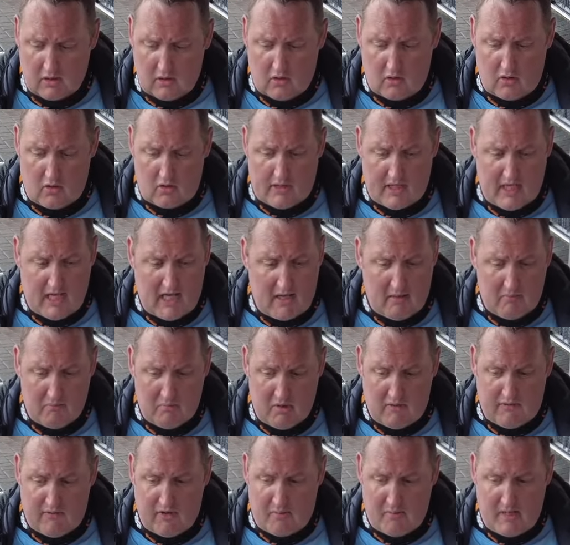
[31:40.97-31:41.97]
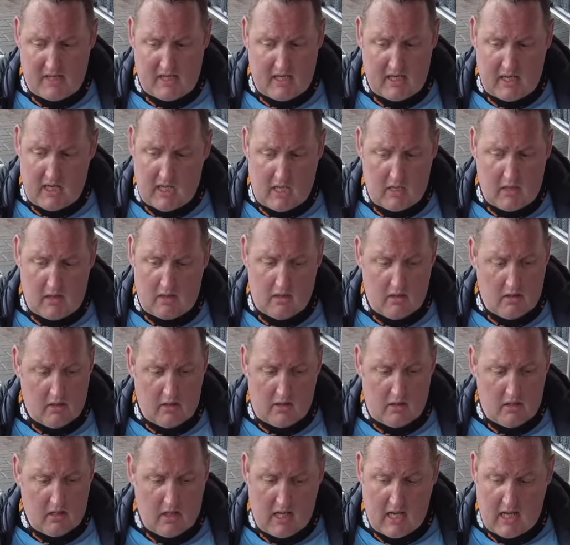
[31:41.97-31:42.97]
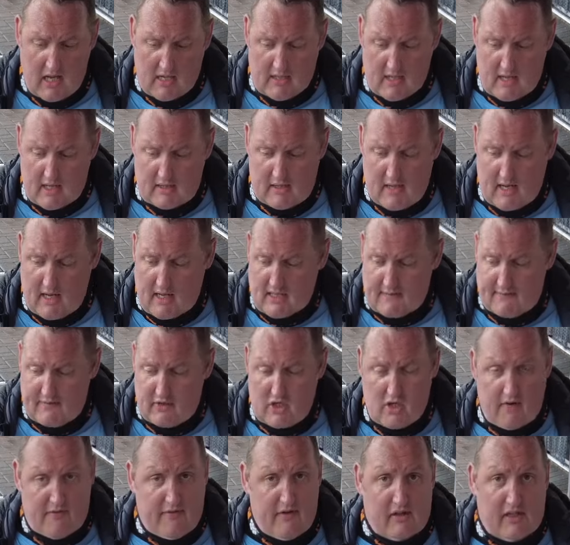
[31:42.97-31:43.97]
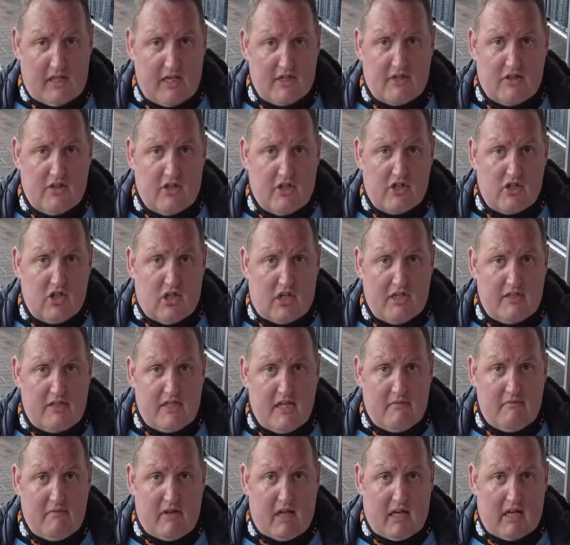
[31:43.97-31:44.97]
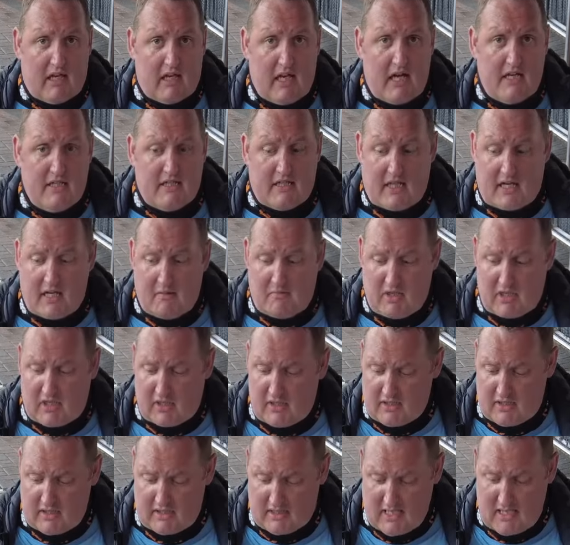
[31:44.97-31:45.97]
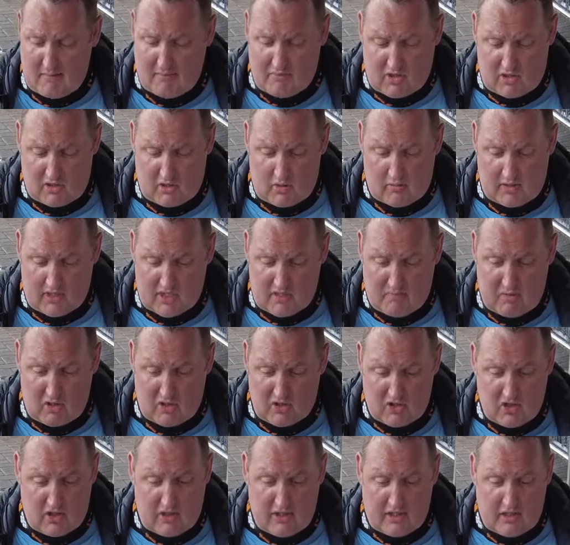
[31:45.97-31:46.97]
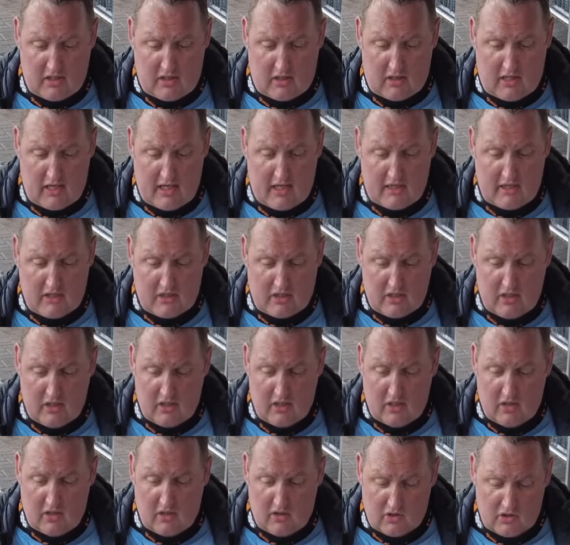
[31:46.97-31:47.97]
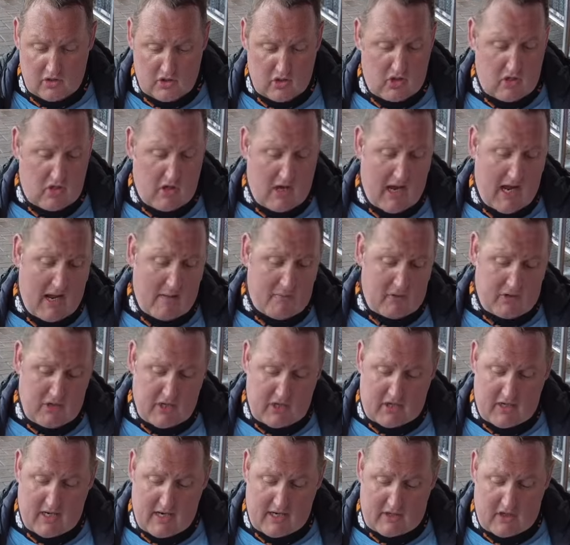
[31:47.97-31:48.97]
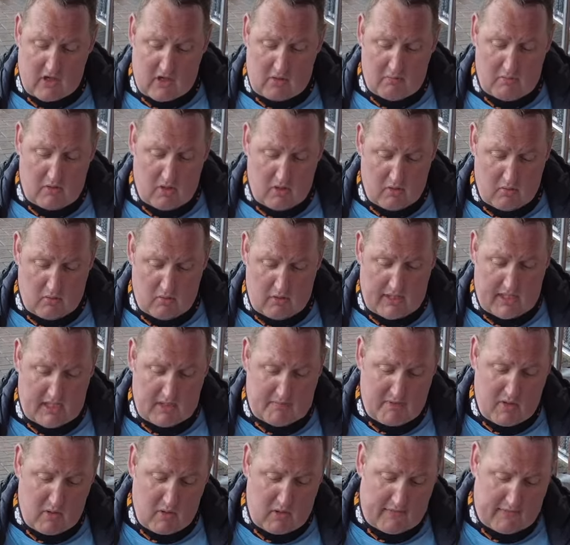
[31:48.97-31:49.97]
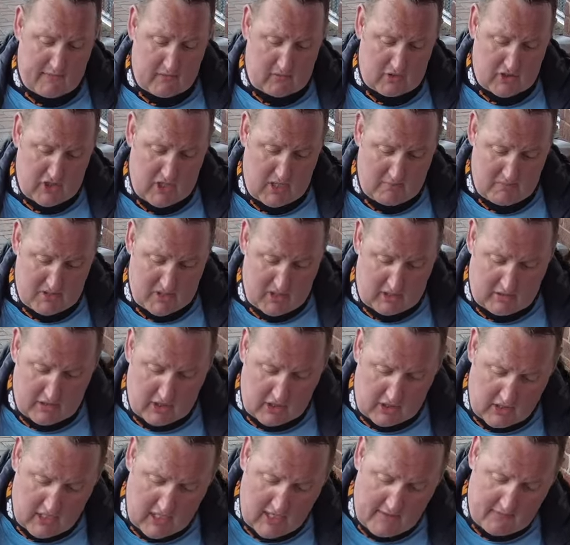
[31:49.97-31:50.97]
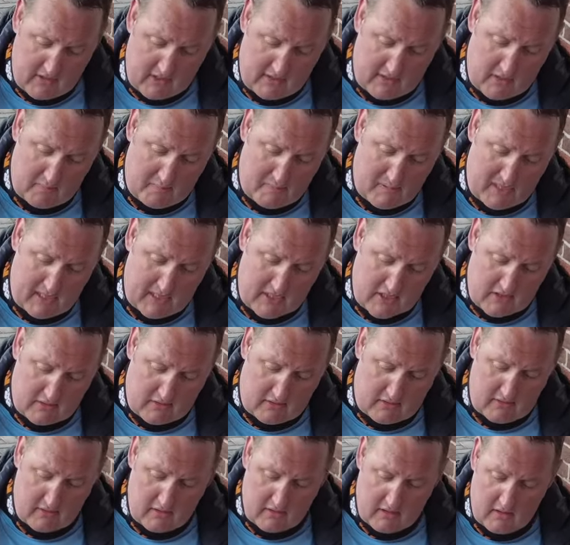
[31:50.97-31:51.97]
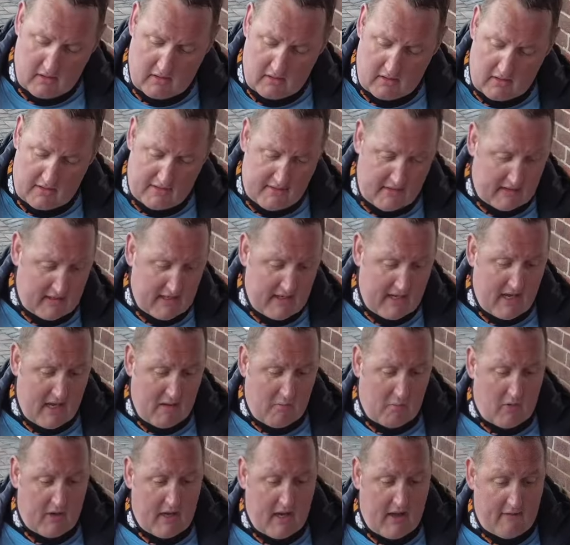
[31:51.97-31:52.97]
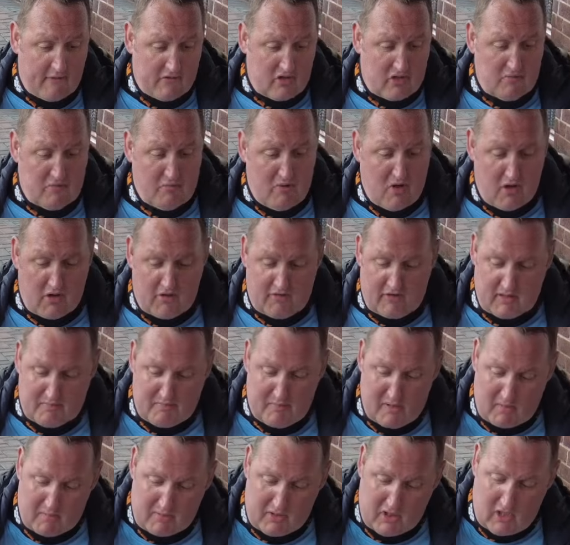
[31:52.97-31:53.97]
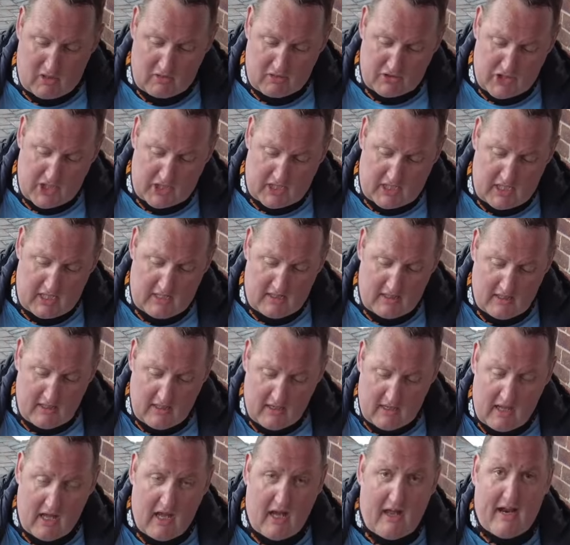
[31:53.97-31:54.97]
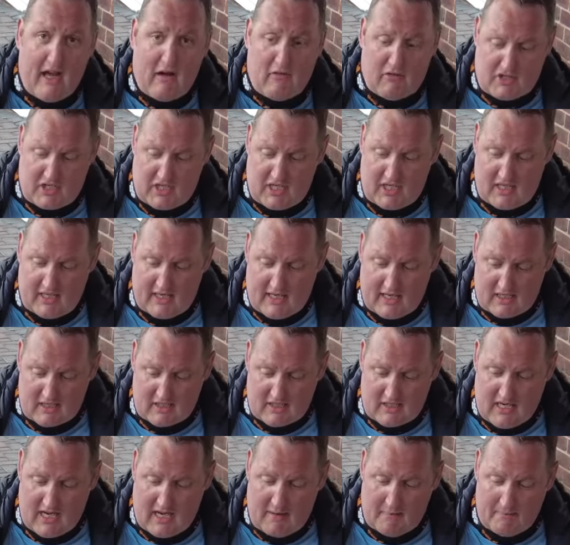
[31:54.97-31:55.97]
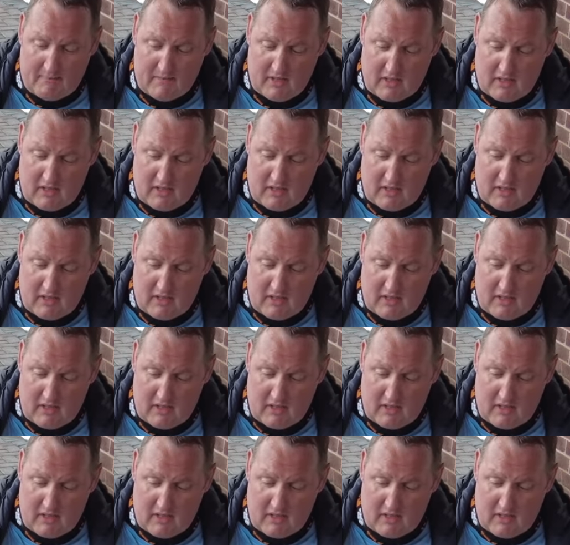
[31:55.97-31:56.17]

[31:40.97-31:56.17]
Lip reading: Okay. But for me, I can't give it nothing less than a solid 10, really, guys, can I? Because it's absolutely spot on in all areas. So I'm going to crack on with these beautiful chips in the gravy and the peas and the thing here. I'm going to have some more of this popcorn chicken and I'll see you next time.